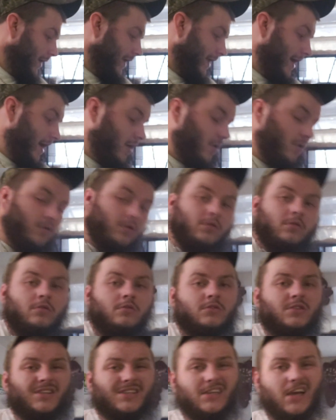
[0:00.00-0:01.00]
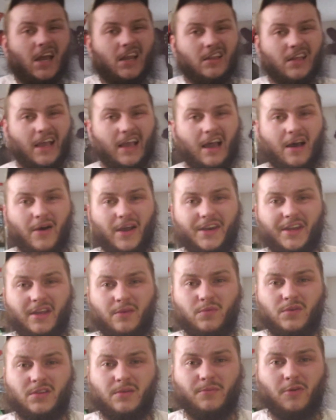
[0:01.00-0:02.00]
Now, just kind of like how I
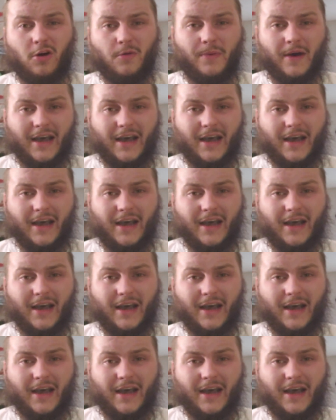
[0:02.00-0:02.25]
did with the ball